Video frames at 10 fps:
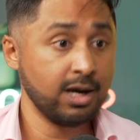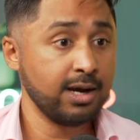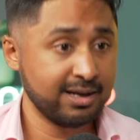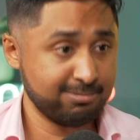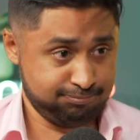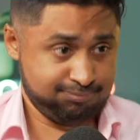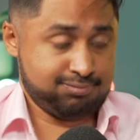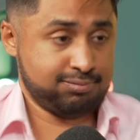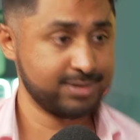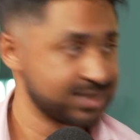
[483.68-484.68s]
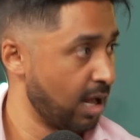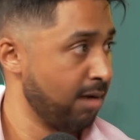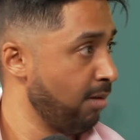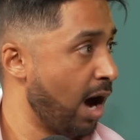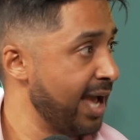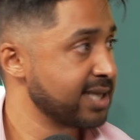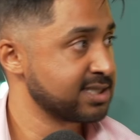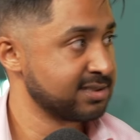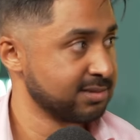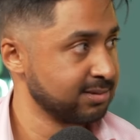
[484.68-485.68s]
It's the highest
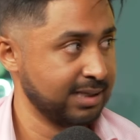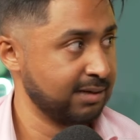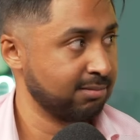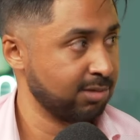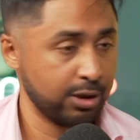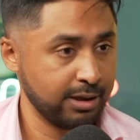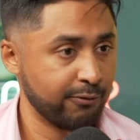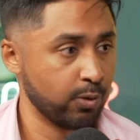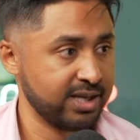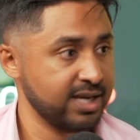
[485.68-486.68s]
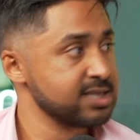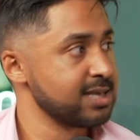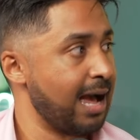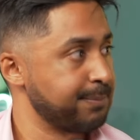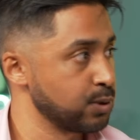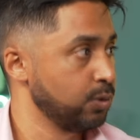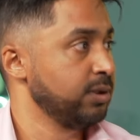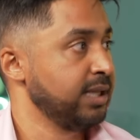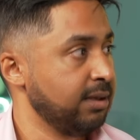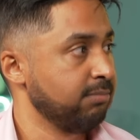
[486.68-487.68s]
in 30 or 40 years,
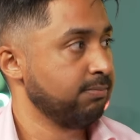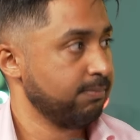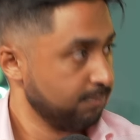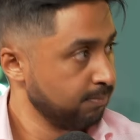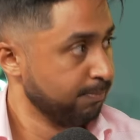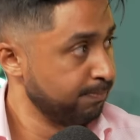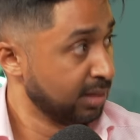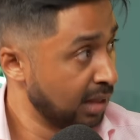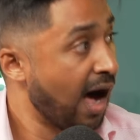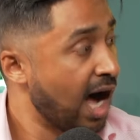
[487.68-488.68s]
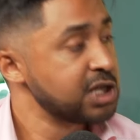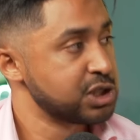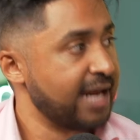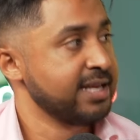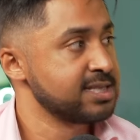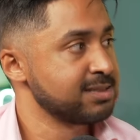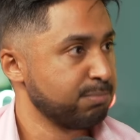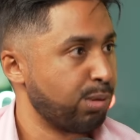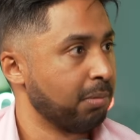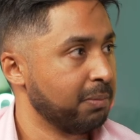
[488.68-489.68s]
absolutely large. That is
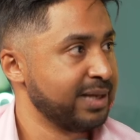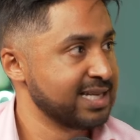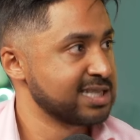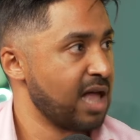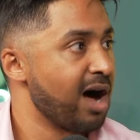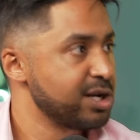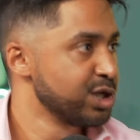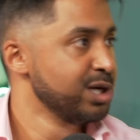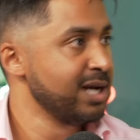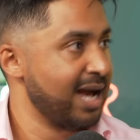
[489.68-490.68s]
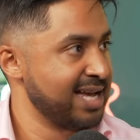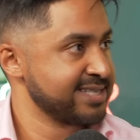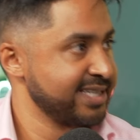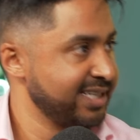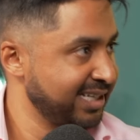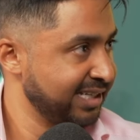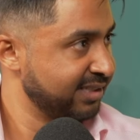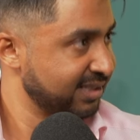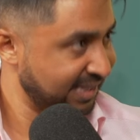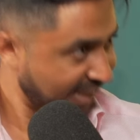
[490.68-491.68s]
probably as large as
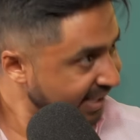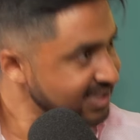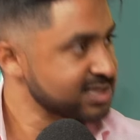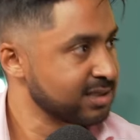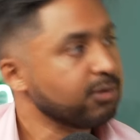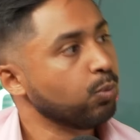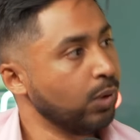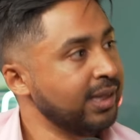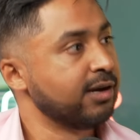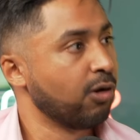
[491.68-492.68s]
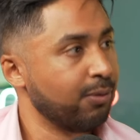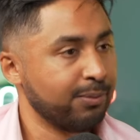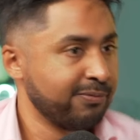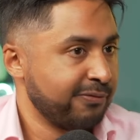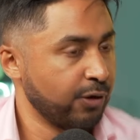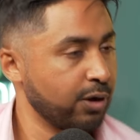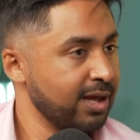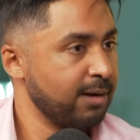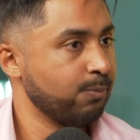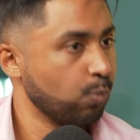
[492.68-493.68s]
it gets. Will it go
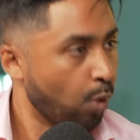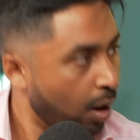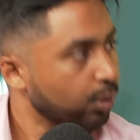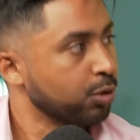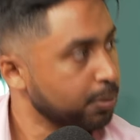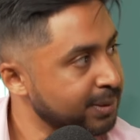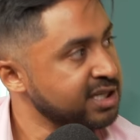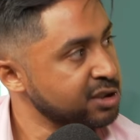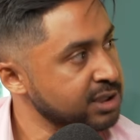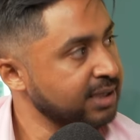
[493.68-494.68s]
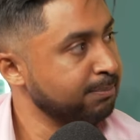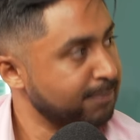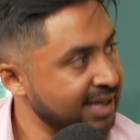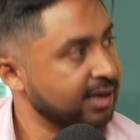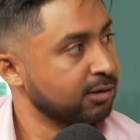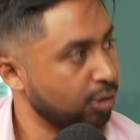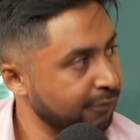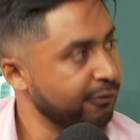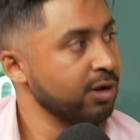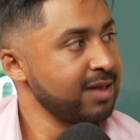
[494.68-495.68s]
further? What could potentially make it go
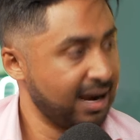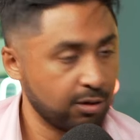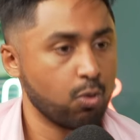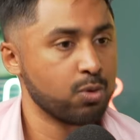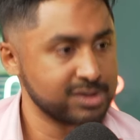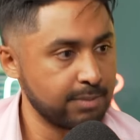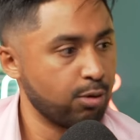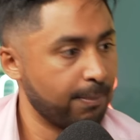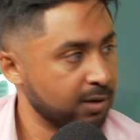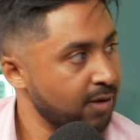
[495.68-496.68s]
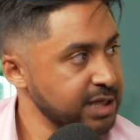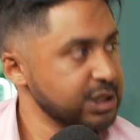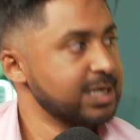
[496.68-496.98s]
further and cause a proper crash?